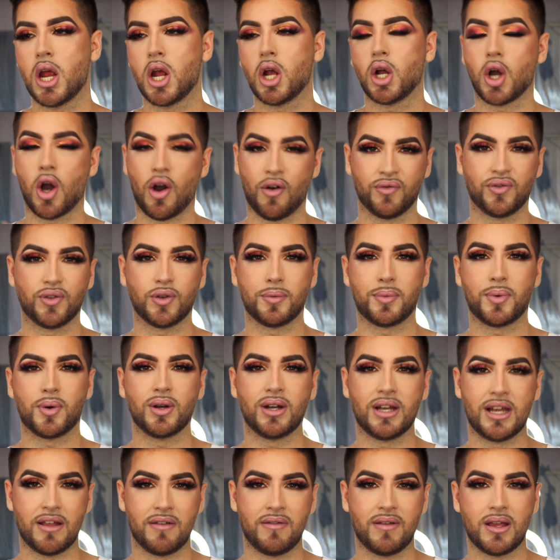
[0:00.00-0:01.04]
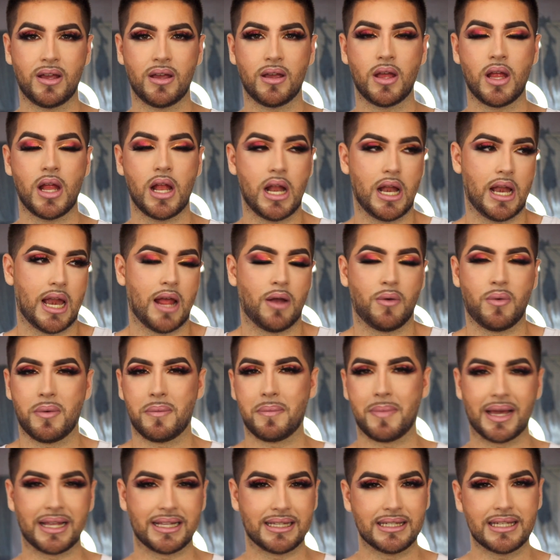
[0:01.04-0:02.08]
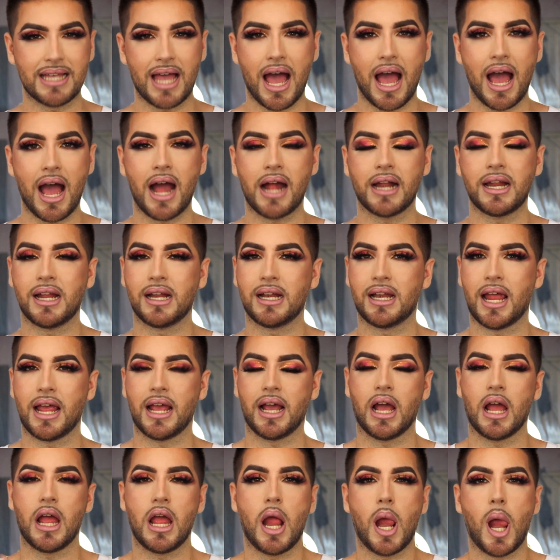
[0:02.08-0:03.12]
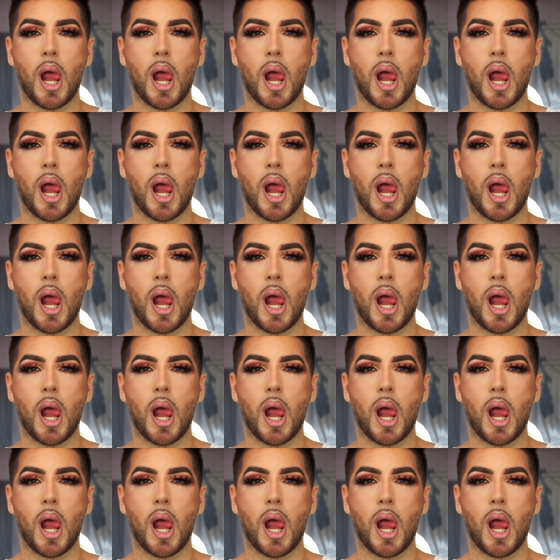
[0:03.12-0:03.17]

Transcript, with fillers: comfortable living like with my dad and like